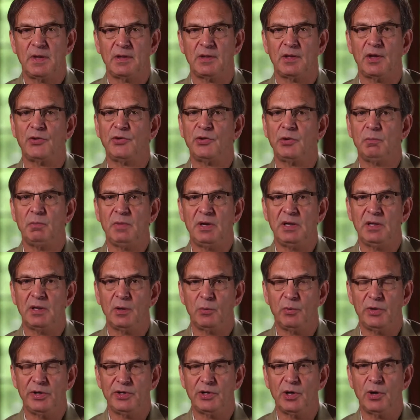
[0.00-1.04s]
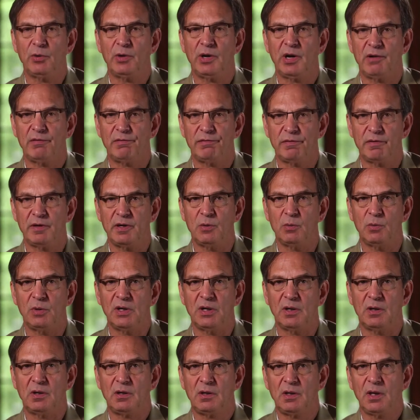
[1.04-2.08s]
That doesn't mean that we don't have free
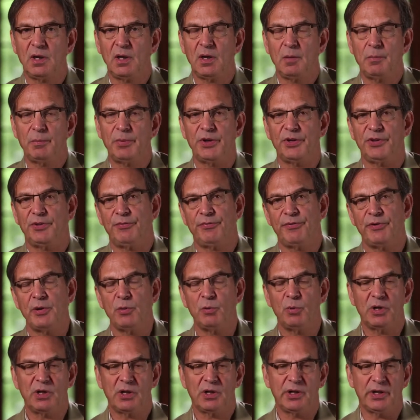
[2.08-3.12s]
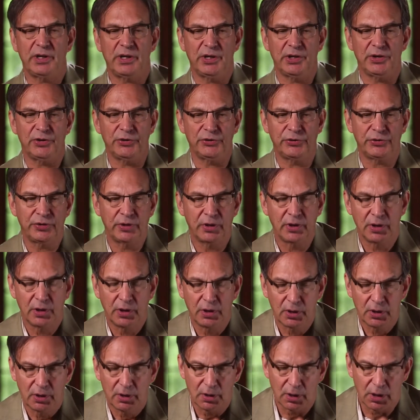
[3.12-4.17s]
will, but the free will is
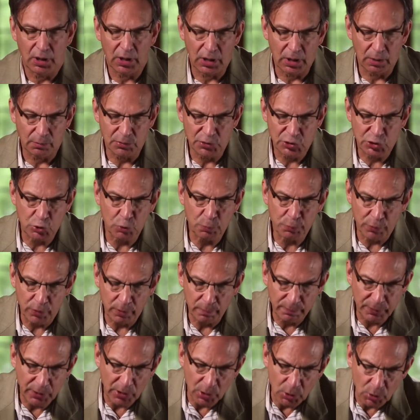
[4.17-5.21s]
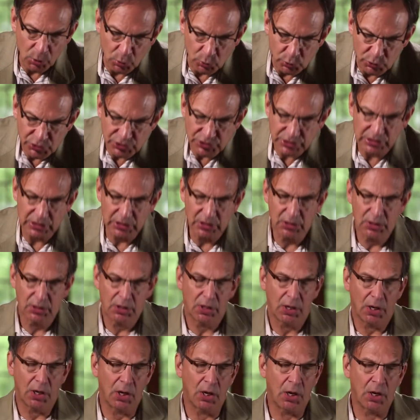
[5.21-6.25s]
superimposed
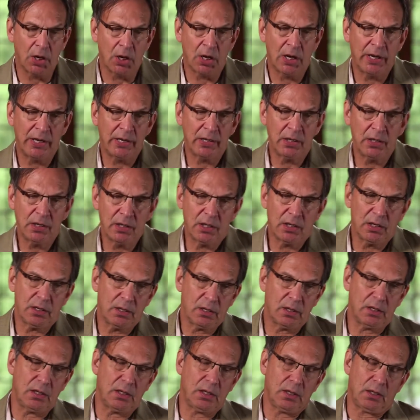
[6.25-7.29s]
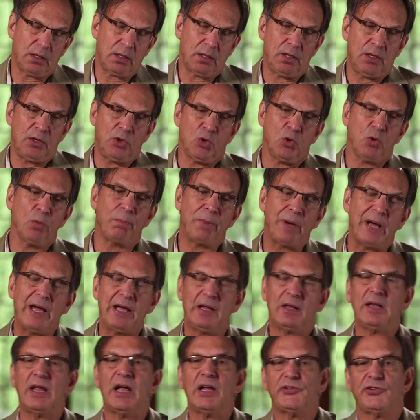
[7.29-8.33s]
on your
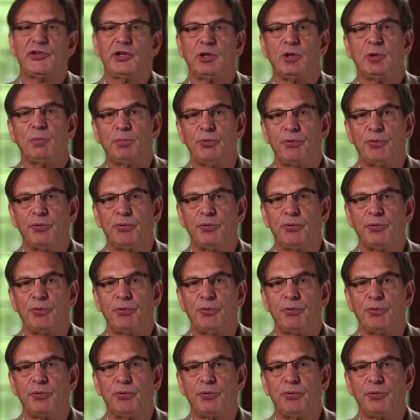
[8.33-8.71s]
biological